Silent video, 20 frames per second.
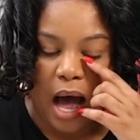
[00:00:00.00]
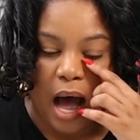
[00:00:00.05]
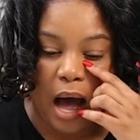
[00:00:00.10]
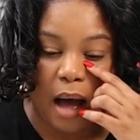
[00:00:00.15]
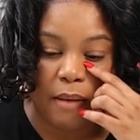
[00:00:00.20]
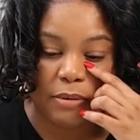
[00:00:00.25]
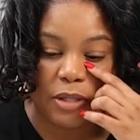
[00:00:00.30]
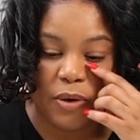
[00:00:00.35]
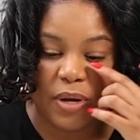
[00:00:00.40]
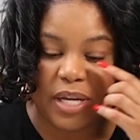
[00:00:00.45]

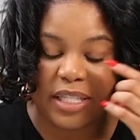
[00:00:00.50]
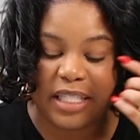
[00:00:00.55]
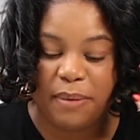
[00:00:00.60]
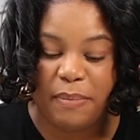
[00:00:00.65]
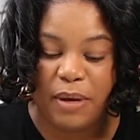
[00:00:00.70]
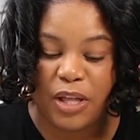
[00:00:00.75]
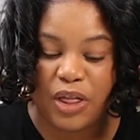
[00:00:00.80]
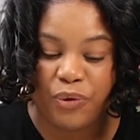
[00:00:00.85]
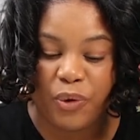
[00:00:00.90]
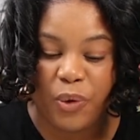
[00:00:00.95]
So you can see
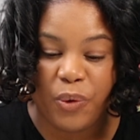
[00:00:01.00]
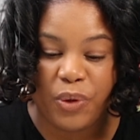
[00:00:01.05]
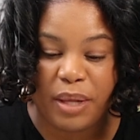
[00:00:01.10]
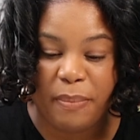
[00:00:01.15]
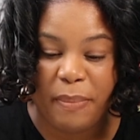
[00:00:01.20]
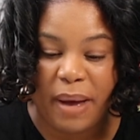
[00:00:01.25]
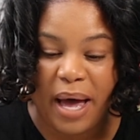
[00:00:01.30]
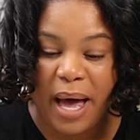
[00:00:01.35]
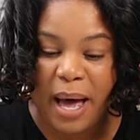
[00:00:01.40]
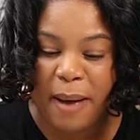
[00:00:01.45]
me throwing
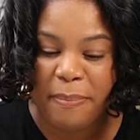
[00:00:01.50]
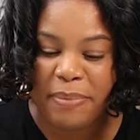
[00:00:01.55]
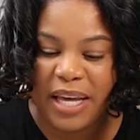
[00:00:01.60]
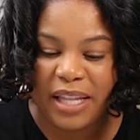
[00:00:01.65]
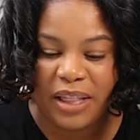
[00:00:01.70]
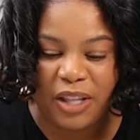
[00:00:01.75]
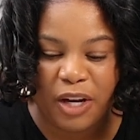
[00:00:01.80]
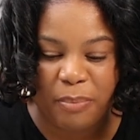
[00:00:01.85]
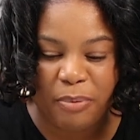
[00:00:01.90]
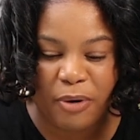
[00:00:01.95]
them up.
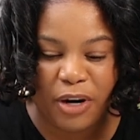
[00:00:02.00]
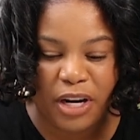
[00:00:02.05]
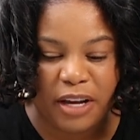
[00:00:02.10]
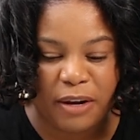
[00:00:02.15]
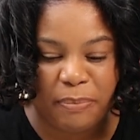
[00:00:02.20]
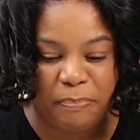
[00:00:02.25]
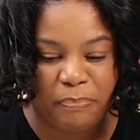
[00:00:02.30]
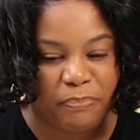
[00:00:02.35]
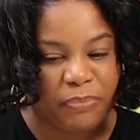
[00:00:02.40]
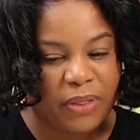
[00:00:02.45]
They look
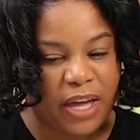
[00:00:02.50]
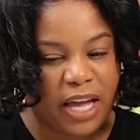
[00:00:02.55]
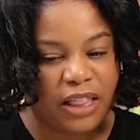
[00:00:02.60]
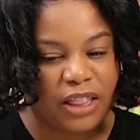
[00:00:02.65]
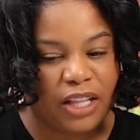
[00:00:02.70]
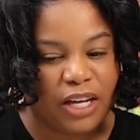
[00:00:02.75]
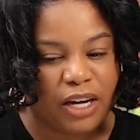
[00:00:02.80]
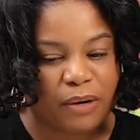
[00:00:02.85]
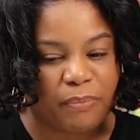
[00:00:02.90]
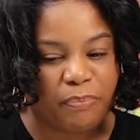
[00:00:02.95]

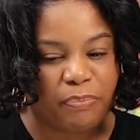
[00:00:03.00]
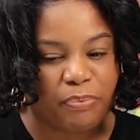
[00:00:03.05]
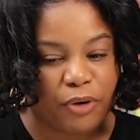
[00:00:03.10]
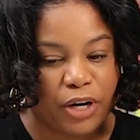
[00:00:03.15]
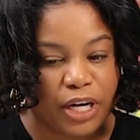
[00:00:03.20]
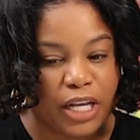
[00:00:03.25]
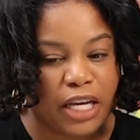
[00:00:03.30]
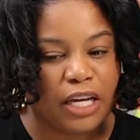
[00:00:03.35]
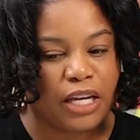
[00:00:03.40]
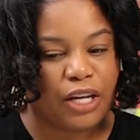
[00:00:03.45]

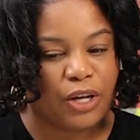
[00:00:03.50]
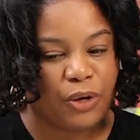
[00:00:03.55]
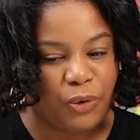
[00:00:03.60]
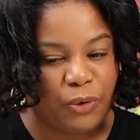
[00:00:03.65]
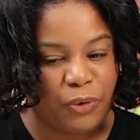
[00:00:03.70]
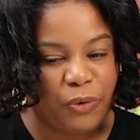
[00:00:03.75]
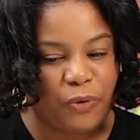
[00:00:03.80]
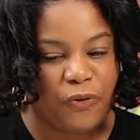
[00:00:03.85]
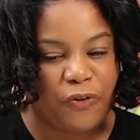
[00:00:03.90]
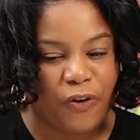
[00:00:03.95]
pretty
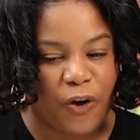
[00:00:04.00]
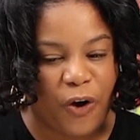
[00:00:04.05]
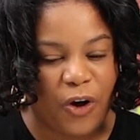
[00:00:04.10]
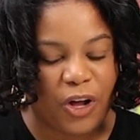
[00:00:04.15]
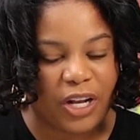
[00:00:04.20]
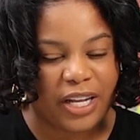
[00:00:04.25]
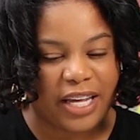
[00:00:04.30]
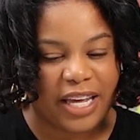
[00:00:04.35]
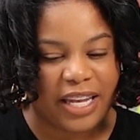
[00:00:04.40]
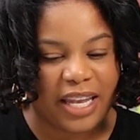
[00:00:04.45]
cool
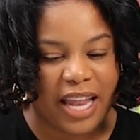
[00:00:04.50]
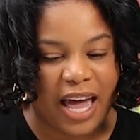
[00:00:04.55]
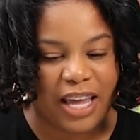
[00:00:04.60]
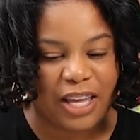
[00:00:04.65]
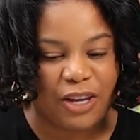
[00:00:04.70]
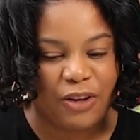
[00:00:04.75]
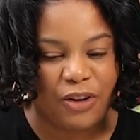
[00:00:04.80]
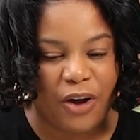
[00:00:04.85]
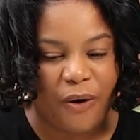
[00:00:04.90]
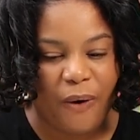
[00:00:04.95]
falling.
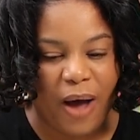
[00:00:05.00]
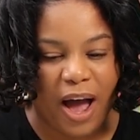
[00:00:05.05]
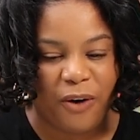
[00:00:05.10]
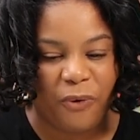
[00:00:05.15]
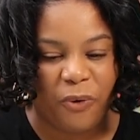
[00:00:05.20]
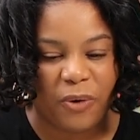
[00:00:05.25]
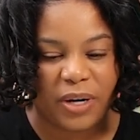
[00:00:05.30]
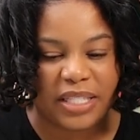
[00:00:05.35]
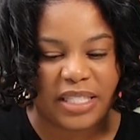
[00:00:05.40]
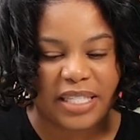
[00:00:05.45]
Like, I
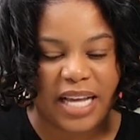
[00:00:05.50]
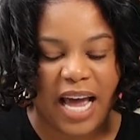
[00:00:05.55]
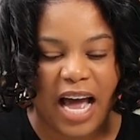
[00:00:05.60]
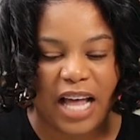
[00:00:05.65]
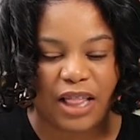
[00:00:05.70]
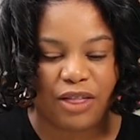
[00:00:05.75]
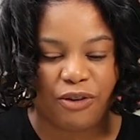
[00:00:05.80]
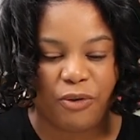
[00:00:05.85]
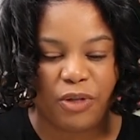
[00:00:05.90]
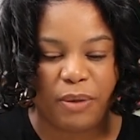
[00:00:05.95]
go on the
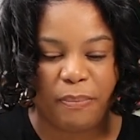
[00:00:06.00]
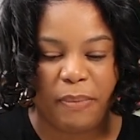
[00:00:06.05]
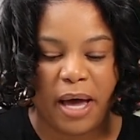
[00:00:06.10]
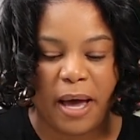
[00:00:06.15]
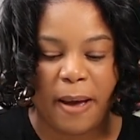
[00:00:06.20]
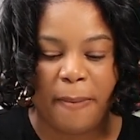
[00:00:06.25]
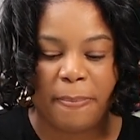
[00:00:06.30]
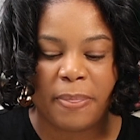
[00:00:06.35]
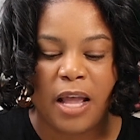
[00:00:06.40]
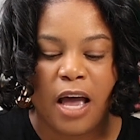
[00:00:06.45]
side, I throw them
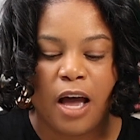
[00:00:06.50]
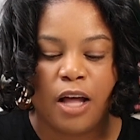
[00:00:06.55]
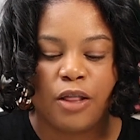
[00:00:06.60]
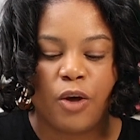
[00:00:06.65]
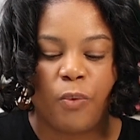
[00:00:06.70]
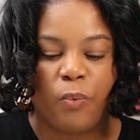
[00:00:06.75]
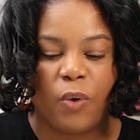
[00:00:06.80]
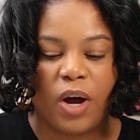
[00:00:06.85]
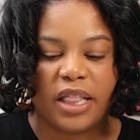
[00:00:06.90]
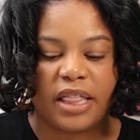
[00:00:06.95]
up.
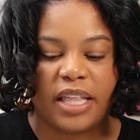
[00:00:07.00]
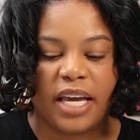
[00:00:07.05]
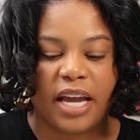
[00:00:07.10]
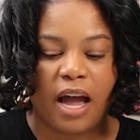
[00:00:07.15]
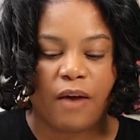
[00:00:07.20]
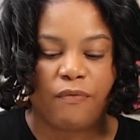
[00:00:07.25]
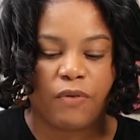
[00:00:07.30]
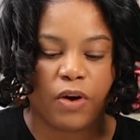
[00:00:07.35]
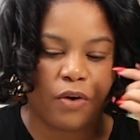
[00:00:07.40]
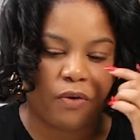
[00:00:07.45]
The one thing
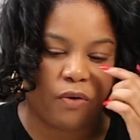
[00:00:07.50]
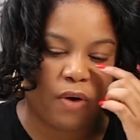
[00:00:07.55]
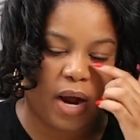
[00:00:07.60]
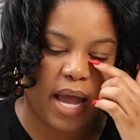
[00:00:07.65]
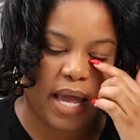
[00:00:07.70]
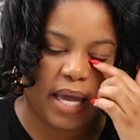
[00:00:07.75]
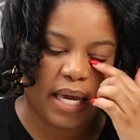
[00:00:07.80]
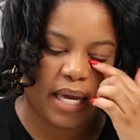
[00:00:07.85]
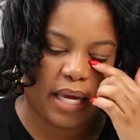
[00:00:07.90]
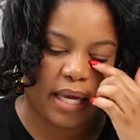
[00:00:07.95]
I
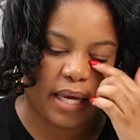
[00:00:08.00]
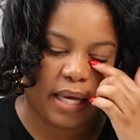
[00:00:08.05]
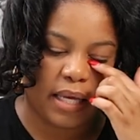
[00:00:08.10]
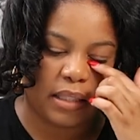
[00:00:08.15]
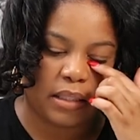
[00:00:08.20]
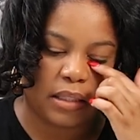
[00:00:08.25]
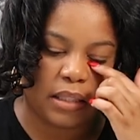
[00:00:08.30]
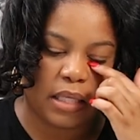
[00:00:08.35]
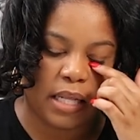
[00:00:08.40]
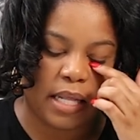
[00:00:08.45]
regret
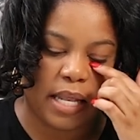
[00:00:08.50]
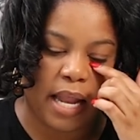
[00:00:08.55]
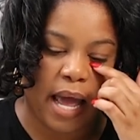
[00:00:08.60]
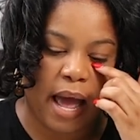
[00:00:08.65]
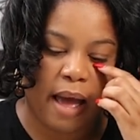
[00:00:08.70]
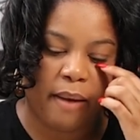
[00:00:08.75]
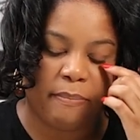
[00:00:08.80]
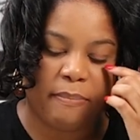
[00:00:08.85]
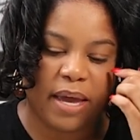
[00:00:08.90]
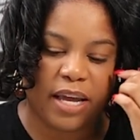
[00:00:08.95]
is
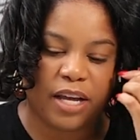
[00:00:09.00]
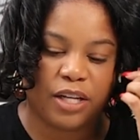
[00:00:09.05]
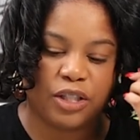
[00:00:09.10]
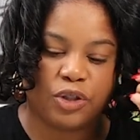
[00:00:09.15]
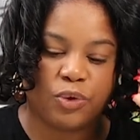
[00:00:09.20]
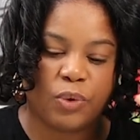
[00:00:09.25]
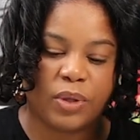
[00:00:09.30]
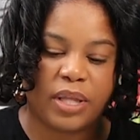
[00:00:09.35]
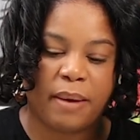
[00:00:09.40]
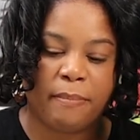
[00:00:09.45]
not making
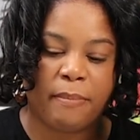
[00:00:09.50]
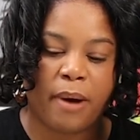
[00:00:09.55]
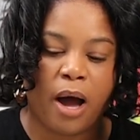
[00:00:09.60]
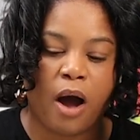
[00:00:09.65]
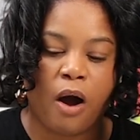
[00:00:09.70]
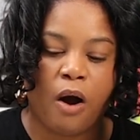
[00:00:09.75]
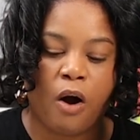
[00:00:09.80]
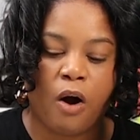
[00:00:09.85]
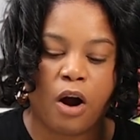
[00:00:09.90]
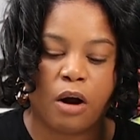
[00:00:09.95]
sure that my
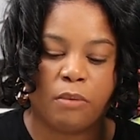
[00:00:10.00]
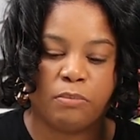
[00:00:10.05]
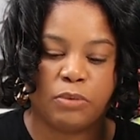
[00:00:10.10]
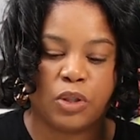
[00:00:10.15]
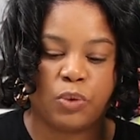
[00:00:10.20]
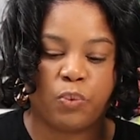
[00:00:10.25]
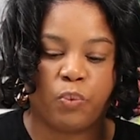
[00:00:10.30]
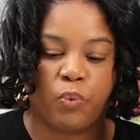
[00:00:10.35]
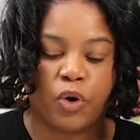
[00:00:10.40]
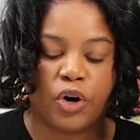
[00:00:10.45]

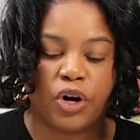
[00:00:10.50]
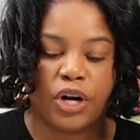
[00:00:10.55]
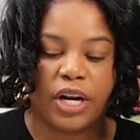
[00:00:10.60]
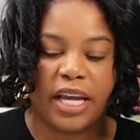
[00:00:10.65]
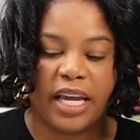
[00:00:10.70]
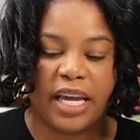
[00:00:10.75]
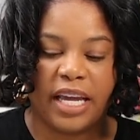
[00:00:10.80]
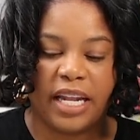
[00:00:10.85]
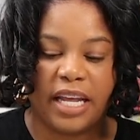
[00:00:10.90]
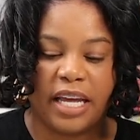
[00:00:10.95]
arms weren't
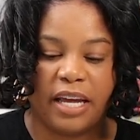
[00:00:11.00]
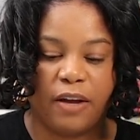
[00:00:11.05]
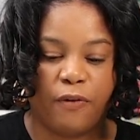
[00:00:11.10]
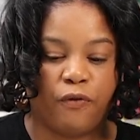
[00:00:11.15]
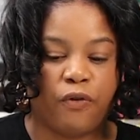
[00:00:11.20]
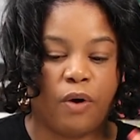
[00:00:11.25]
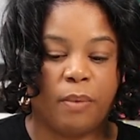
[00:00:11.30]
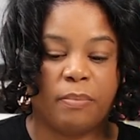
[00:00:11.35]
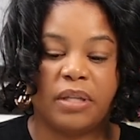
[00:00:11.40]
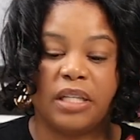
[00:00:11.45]
in it
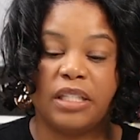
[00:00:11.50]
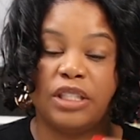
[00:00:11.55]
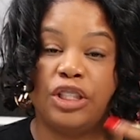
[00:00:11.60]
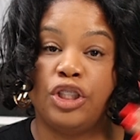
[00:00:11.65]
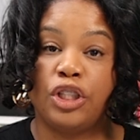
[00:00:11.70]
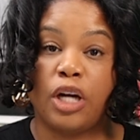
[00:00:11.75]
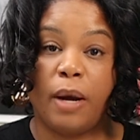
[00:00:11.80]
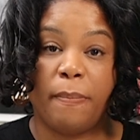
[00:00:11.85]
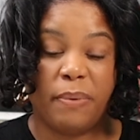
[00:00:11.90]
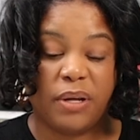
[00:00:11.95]
from the
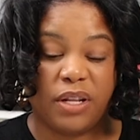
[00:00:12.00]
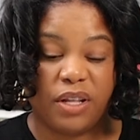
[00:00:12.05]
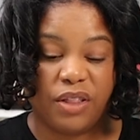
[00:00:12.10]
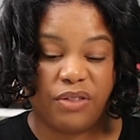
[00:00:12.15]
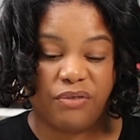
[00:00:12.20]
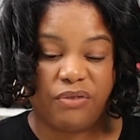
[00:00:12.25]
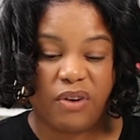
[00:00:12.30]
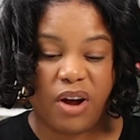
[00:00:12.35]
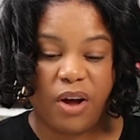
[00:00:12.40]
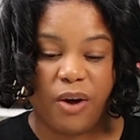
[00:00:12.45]
jump of the
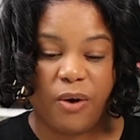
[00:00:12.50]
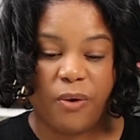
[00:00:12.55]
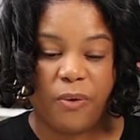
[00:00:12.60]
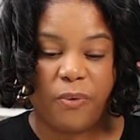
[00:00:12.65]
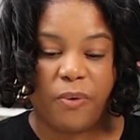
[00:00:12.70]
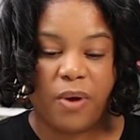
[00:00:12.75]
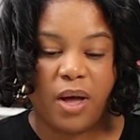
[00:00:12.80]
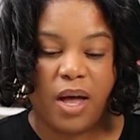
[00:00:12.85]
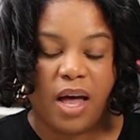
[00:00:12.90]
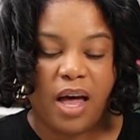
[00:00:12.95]

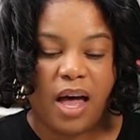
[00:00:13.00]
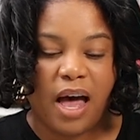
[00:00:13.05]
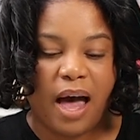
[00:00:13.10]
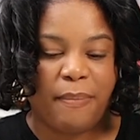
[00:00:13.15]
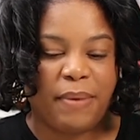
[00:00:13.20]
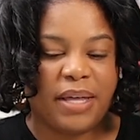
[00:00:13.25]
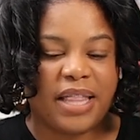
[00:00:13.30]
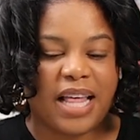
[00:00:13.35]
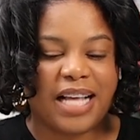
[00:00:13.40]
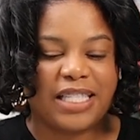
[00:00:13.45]
throw. I
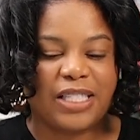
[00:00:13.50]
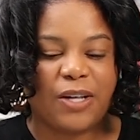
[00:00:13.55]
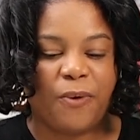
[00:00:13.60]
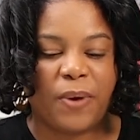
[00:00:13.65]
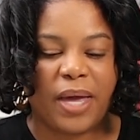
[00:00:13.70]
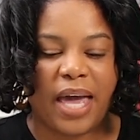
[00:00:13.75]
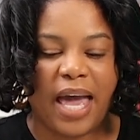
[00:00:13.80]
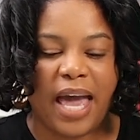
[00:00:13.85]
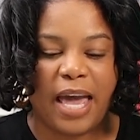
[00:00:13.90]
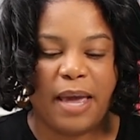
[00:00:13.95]
mean, that's
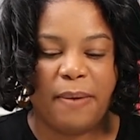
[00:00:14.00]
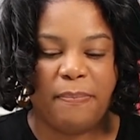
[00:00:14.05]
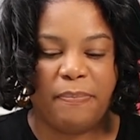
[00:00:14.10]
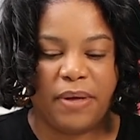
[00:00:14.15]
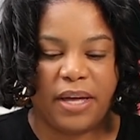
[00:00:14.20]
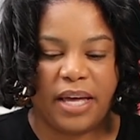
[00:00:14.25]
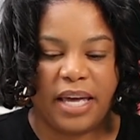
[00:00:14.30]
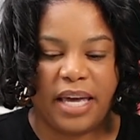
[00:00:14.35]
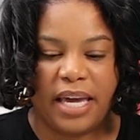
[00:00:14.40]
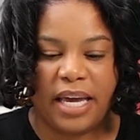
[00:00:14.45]
okay,
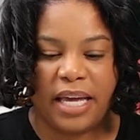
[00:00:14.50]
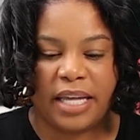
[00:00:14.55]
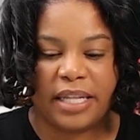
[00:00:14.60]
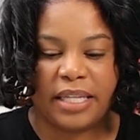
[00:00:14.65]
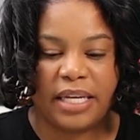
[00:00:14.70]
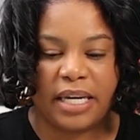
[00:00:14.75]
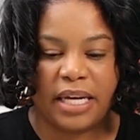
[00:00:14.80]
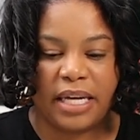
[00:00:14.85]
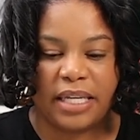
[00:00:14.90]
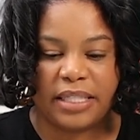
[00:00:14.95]
but it
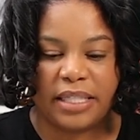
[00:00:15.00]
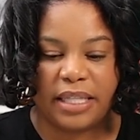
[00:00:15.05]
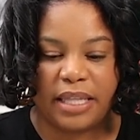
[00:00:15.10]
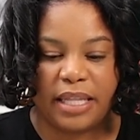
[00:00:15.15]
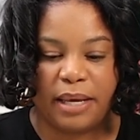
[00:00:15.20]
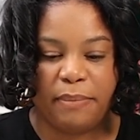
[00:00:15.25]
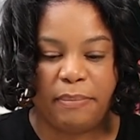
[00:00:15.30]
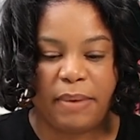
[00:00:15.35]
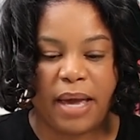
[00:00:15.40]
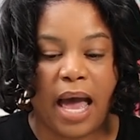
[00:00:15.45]
does
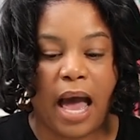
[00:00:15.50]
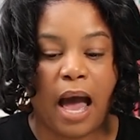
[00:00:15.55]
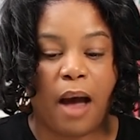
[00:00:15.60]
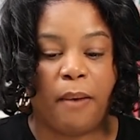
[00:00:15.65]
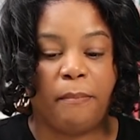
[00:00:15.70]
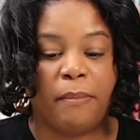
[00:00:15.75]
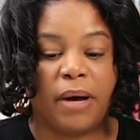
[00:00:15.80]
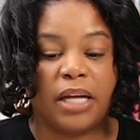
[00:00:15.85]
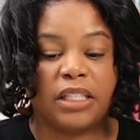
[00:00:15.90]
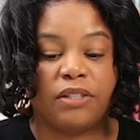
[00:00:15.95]
limit how
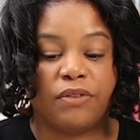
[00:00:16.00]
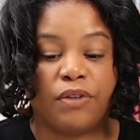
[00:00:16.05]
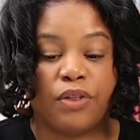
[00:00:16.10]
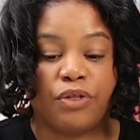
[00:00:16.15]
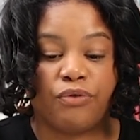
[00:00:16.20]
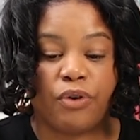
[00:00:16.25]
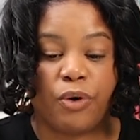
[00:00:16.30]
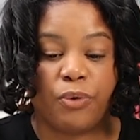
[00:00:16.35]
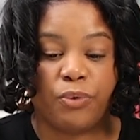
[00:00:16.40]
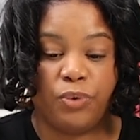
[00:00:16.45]
much of the
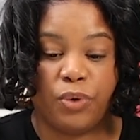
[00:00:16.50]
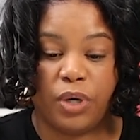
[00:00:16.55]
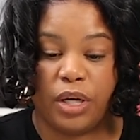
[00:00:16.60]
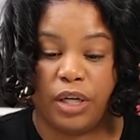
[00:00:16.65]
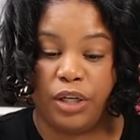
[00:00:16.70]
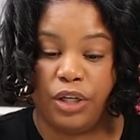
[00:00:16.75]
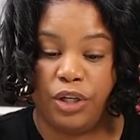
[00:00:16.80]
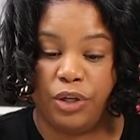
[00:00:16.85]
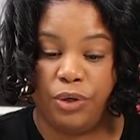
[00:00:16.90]
throw you can